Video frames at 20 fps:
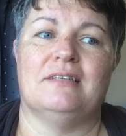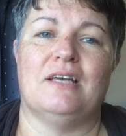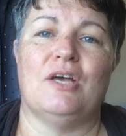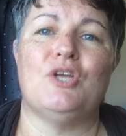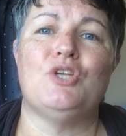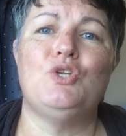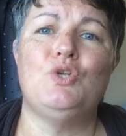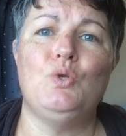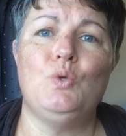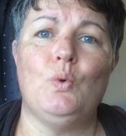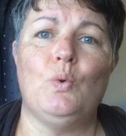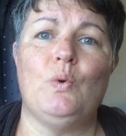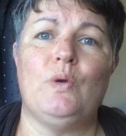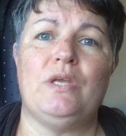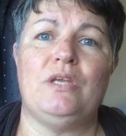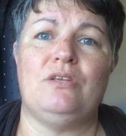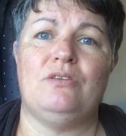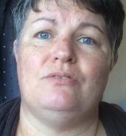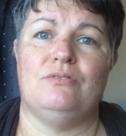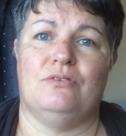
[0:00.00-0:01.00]
annoy
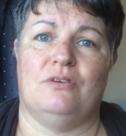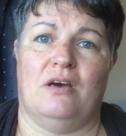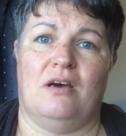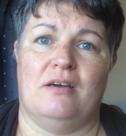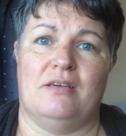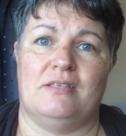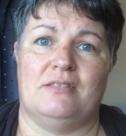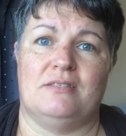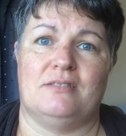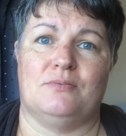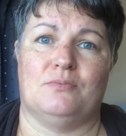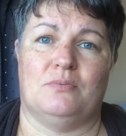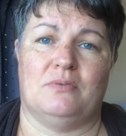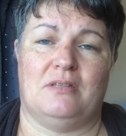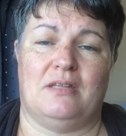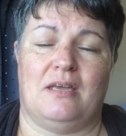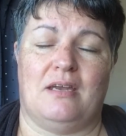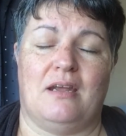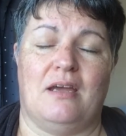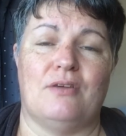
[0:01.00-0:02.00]
you guys with
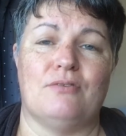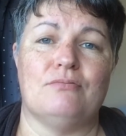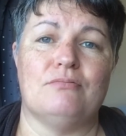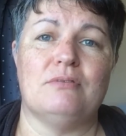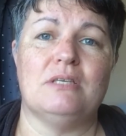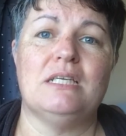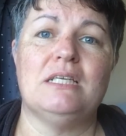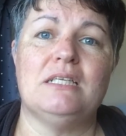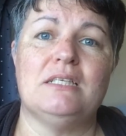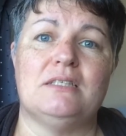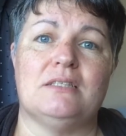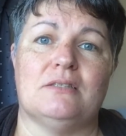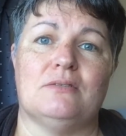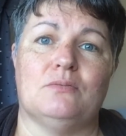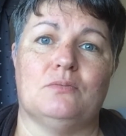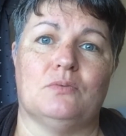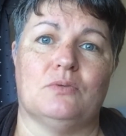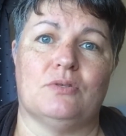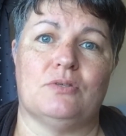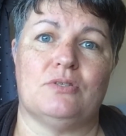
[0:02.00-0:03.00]
that. I really
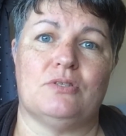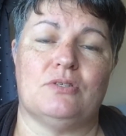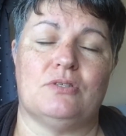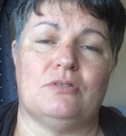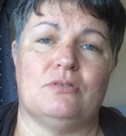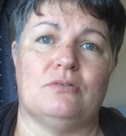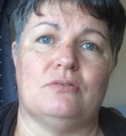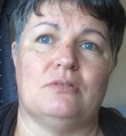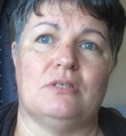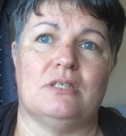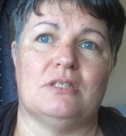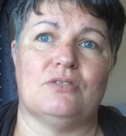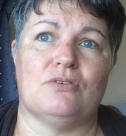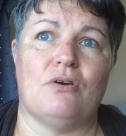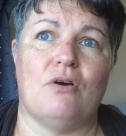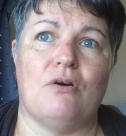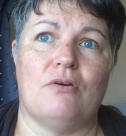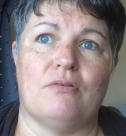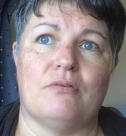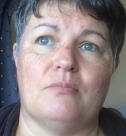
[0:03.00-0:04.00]
didn't want to. It's
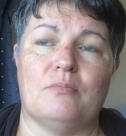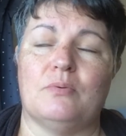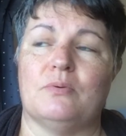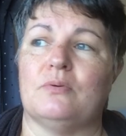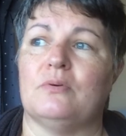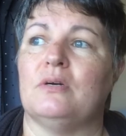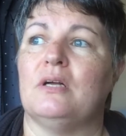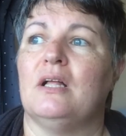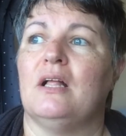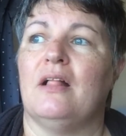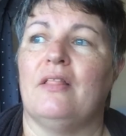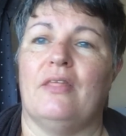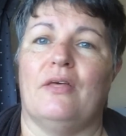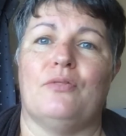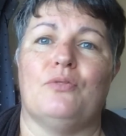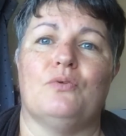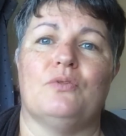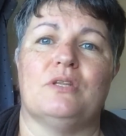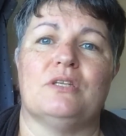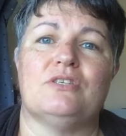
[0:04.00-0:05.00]
horrible. I
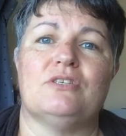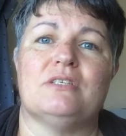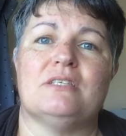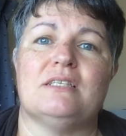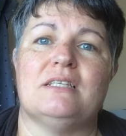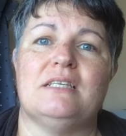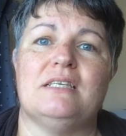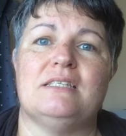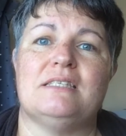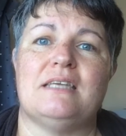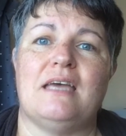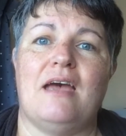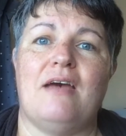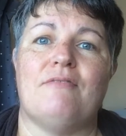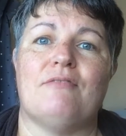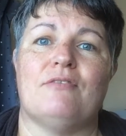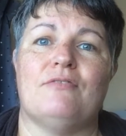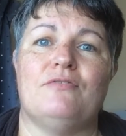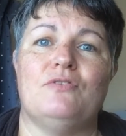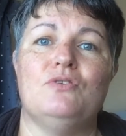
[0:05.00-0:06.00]
thought that you'd at least
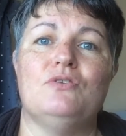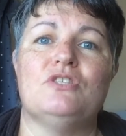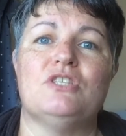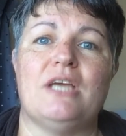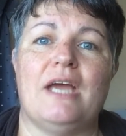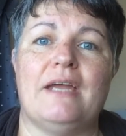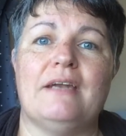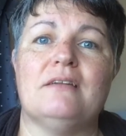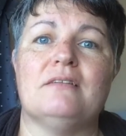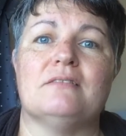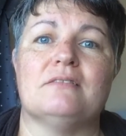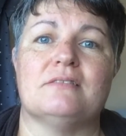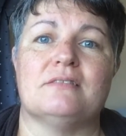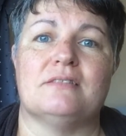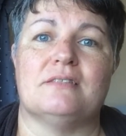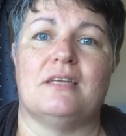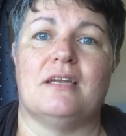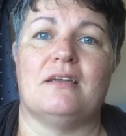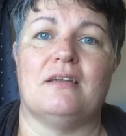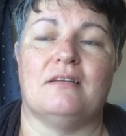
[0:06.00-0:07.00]
have a few channels
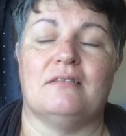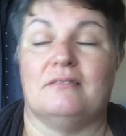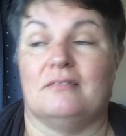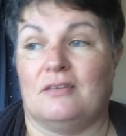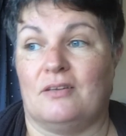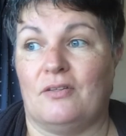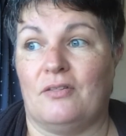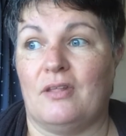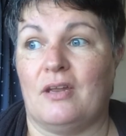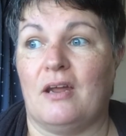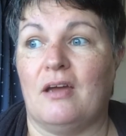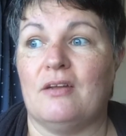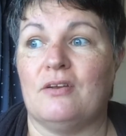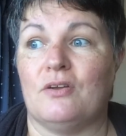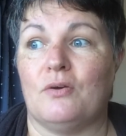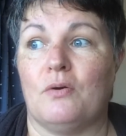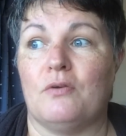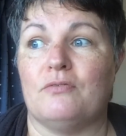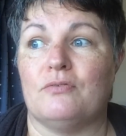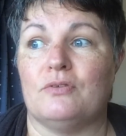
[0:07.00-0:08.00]
that you know that I
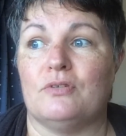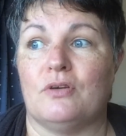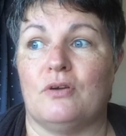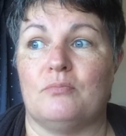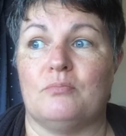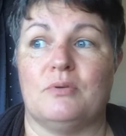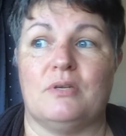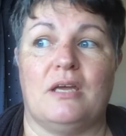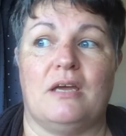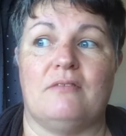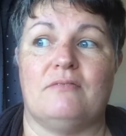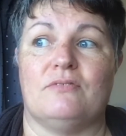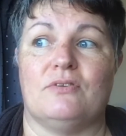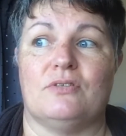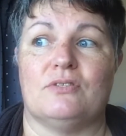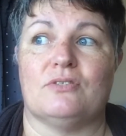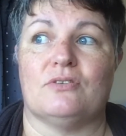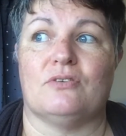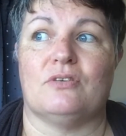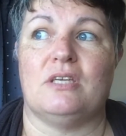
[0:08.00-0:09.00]
know if we don't put
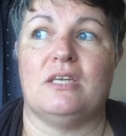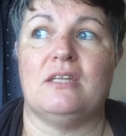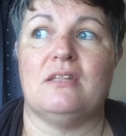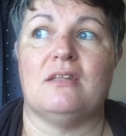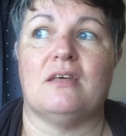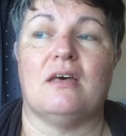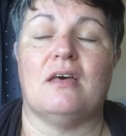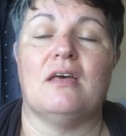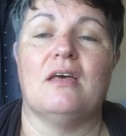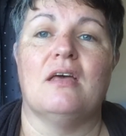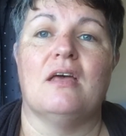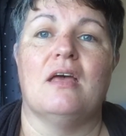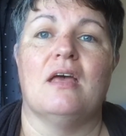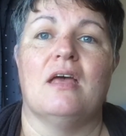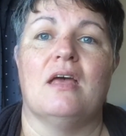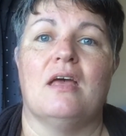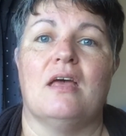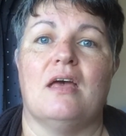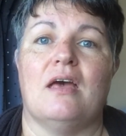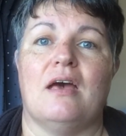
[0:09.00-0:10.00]
adverts on either,
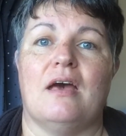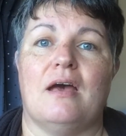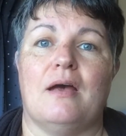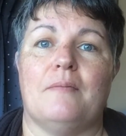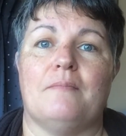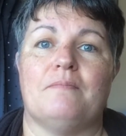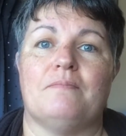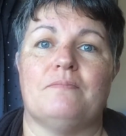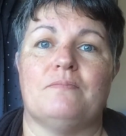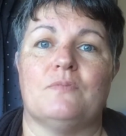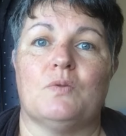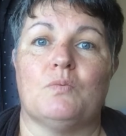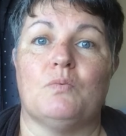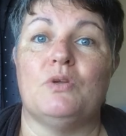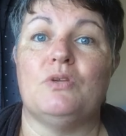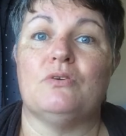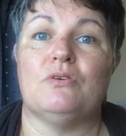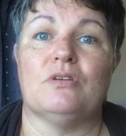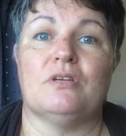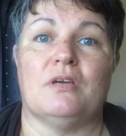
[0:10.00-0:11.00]
um,
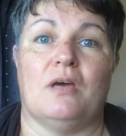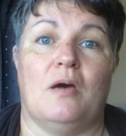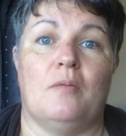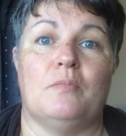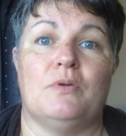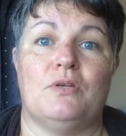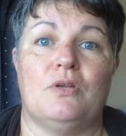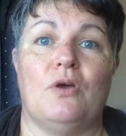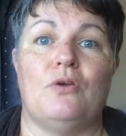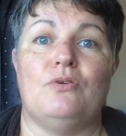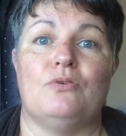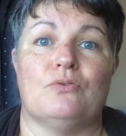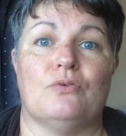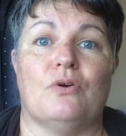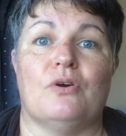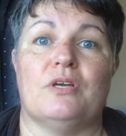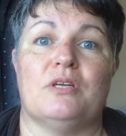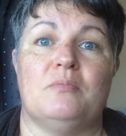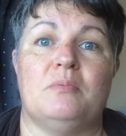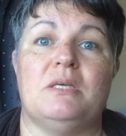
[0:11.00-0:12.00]
where you could come and know you're
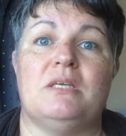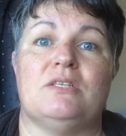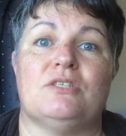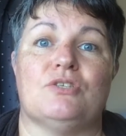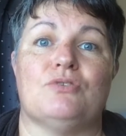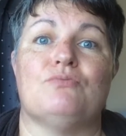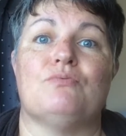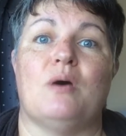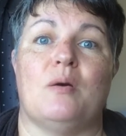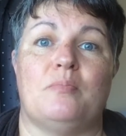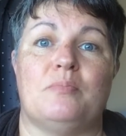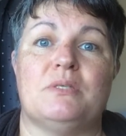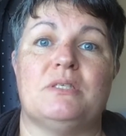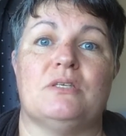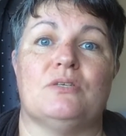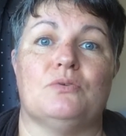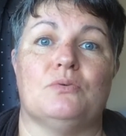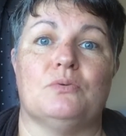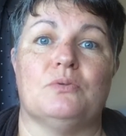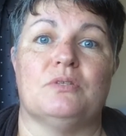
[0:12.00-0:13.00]
not going to be
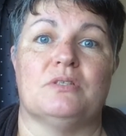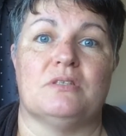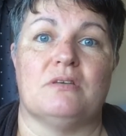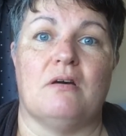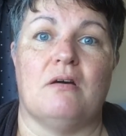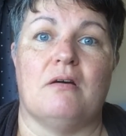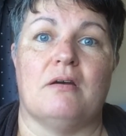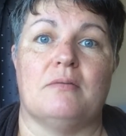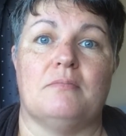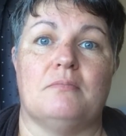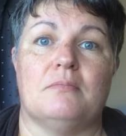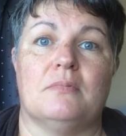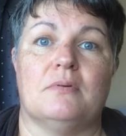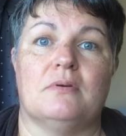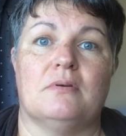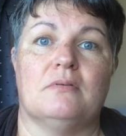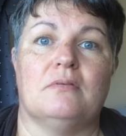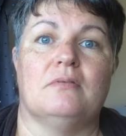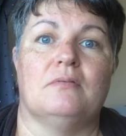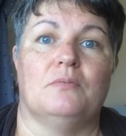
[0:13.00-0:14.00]
interrupted all the time
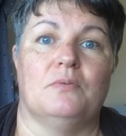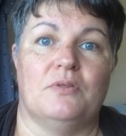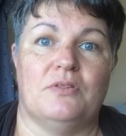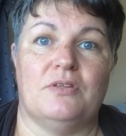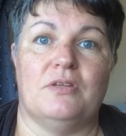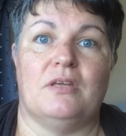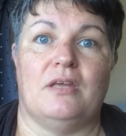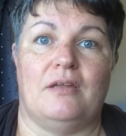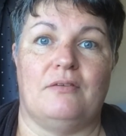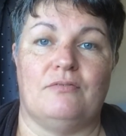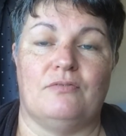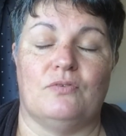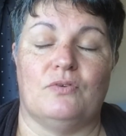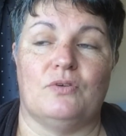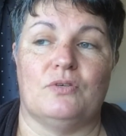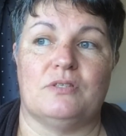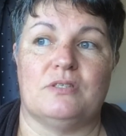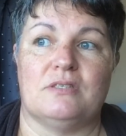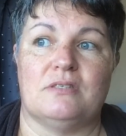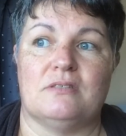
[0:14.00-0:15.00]
with
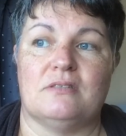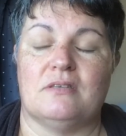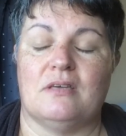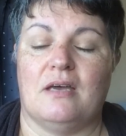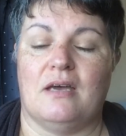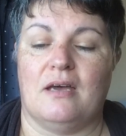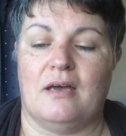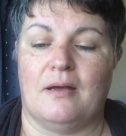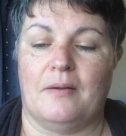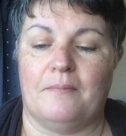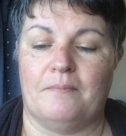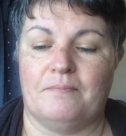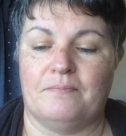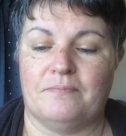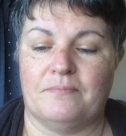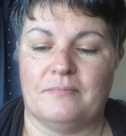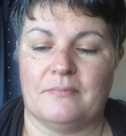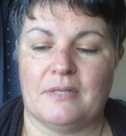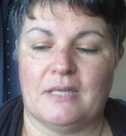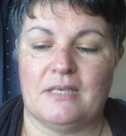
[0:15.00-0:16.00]
adverts. Um,
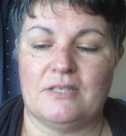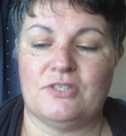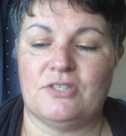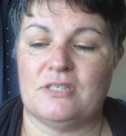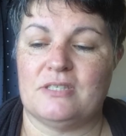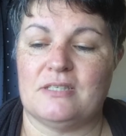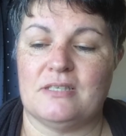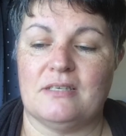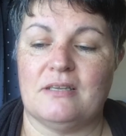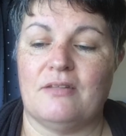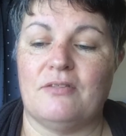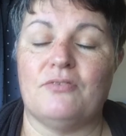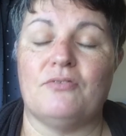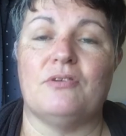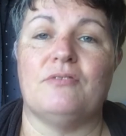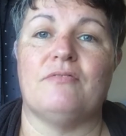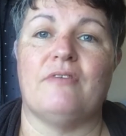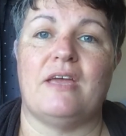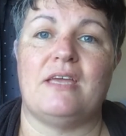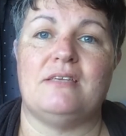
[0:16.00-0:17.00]
it's just another
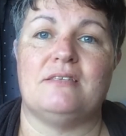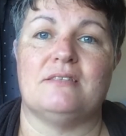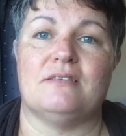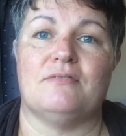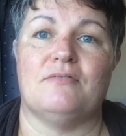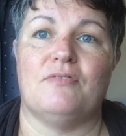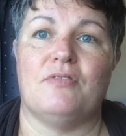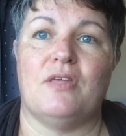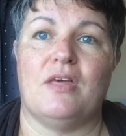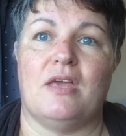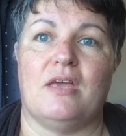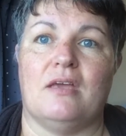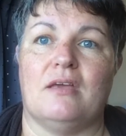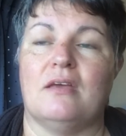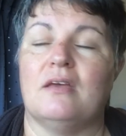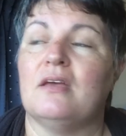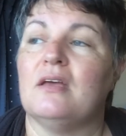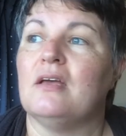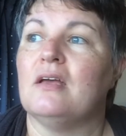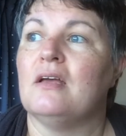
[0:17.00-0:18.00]
invasive thing.